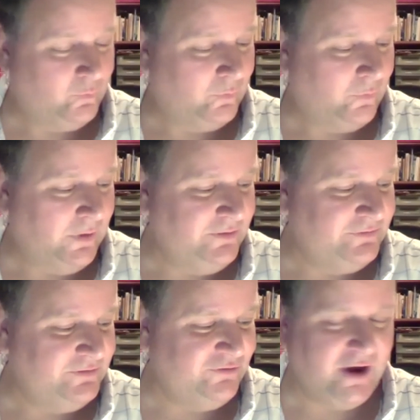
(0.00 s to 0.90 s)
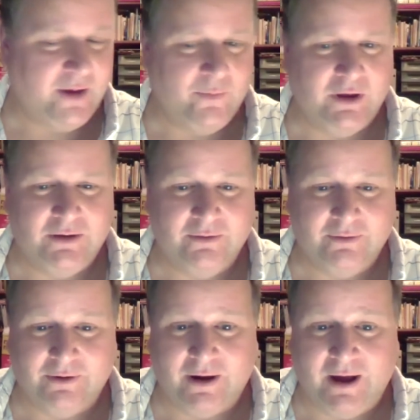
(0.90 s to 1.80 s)
needs to chime in
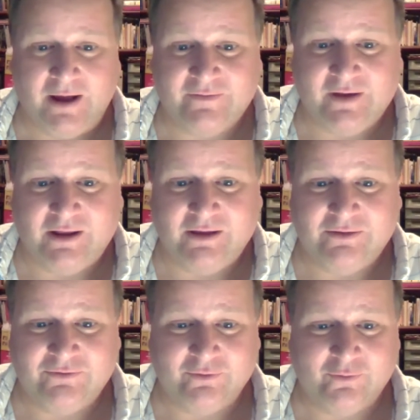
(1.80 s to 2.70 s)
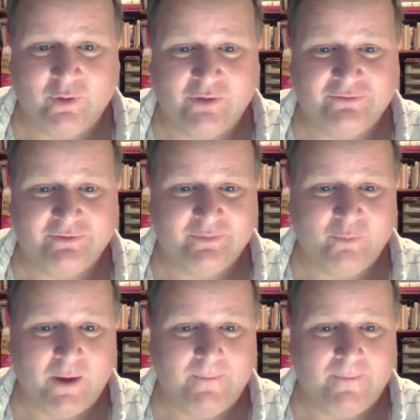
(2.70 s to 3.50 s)
or ask any additional questions, but